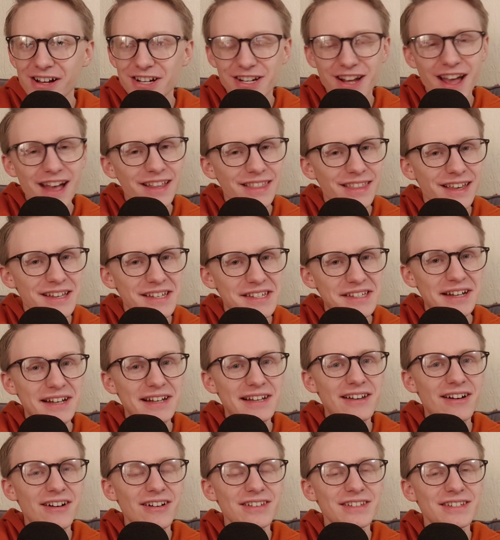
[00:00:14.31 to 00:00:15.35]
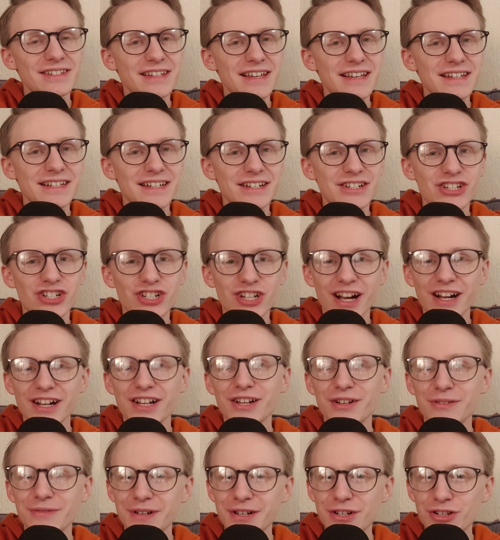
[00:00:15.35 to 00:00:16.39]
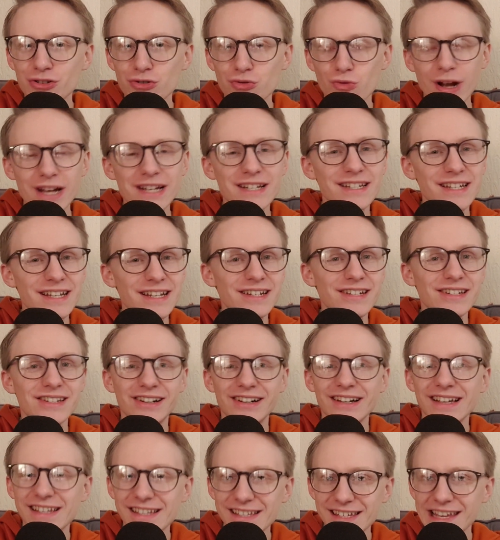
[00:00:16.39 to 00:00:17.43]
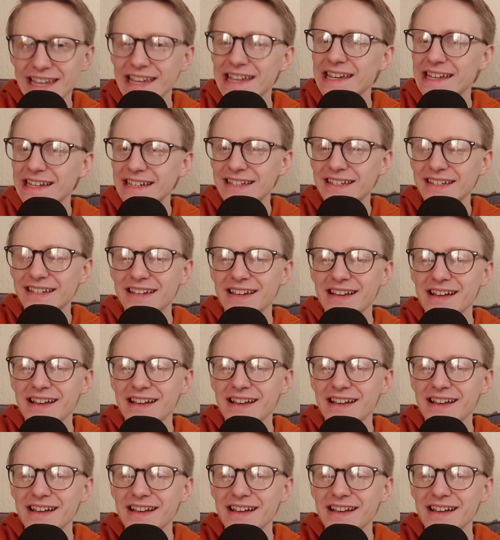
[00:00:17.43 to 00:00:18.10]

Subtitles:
checked this and I last did in January 2019.